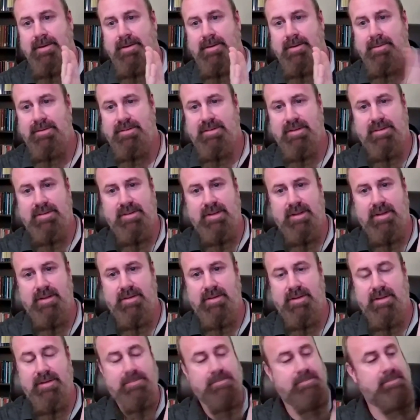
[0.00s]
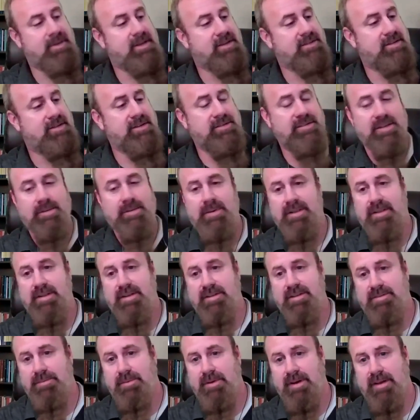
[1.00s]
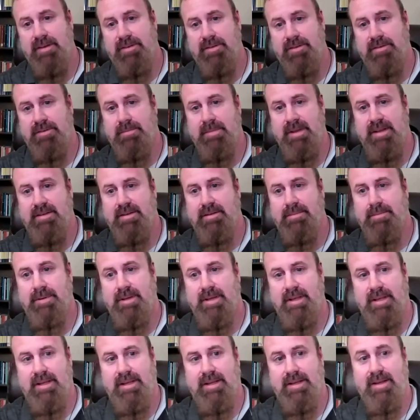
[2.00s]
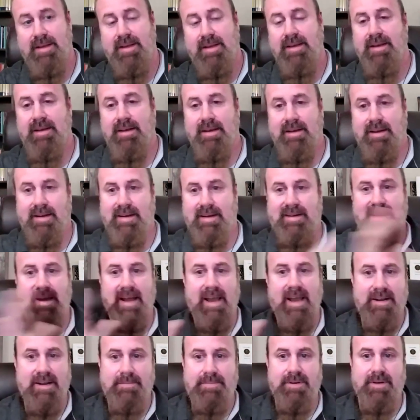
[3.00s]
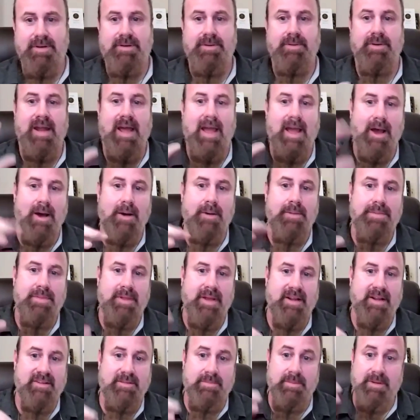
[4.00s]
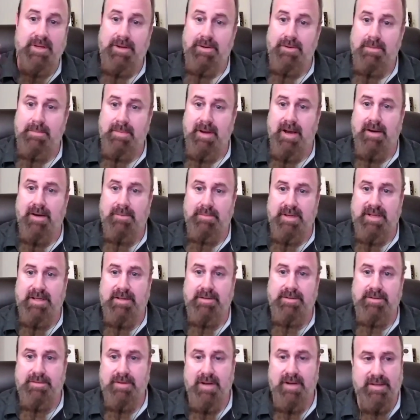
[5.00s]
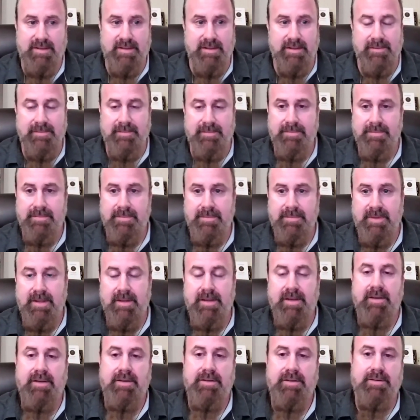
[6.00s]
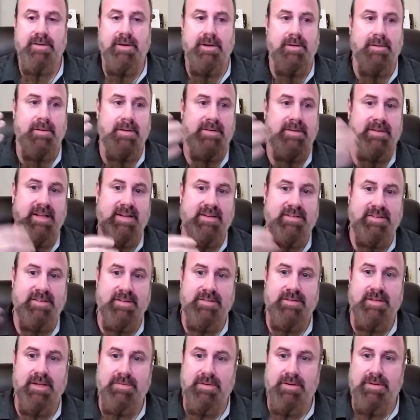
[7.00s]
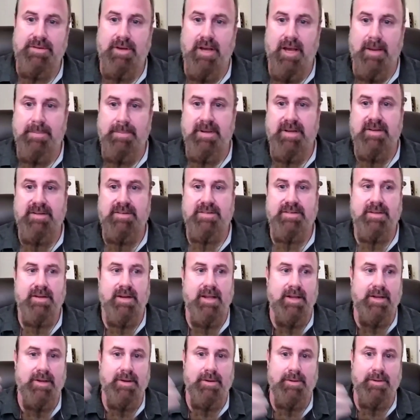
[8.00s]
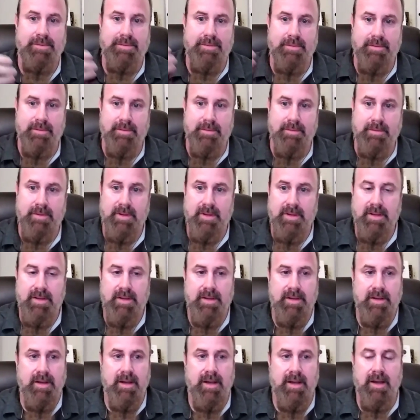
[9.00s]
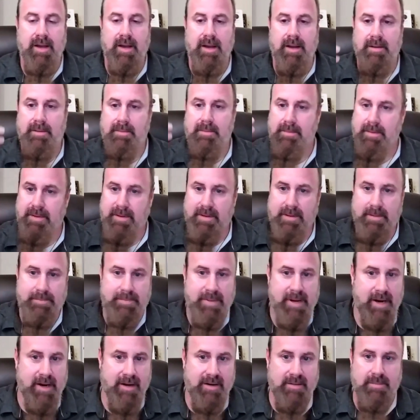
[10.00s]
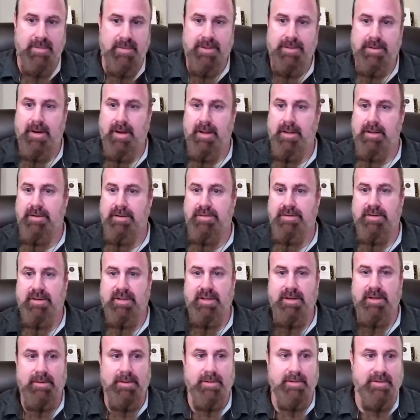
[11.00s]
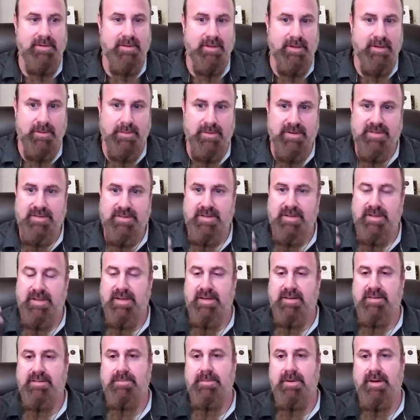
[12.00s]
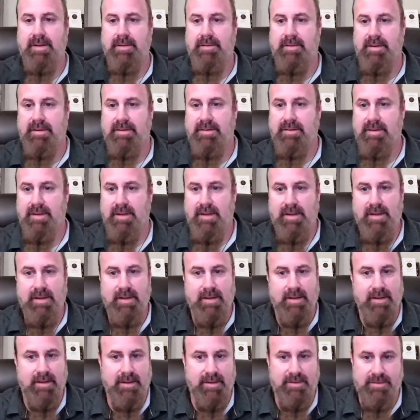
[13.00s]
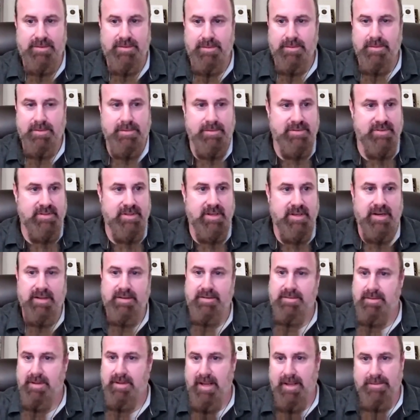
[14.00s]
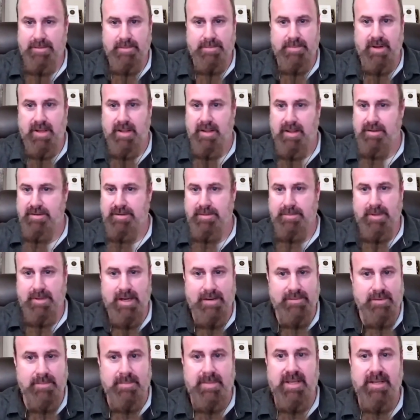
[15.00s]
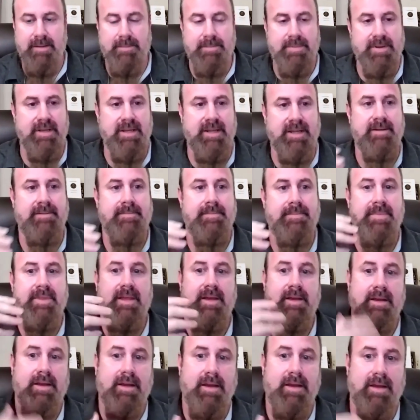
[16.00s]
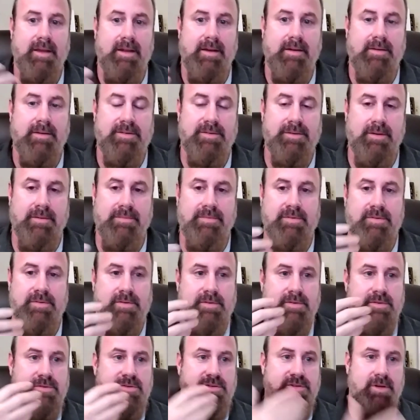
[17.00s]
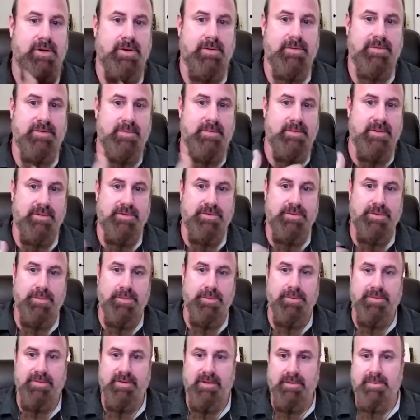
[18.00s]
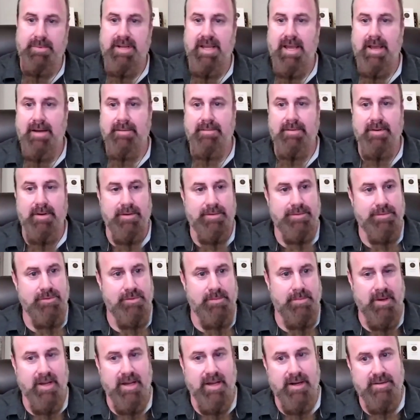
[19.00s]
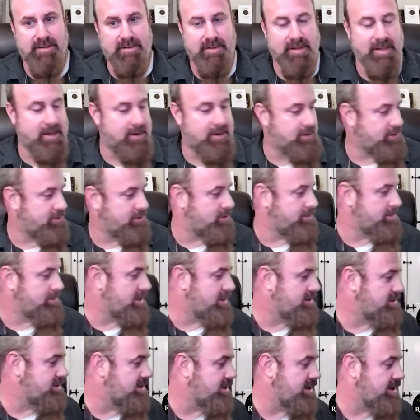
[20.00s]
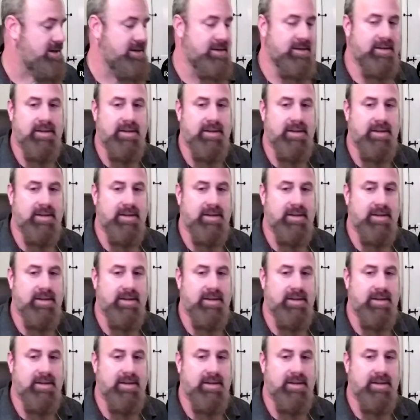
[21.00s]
Just said this, essentially what this was meant to be a guidebook on how Theodsmen go about reconstructing. So I take 6 different topics and I go through whether comparative mythology, whether it's linguistics, whether it's historical studies, anthropology, whatever it may be, and sort of show some of the tools that we have in our toolbox and how to go about that.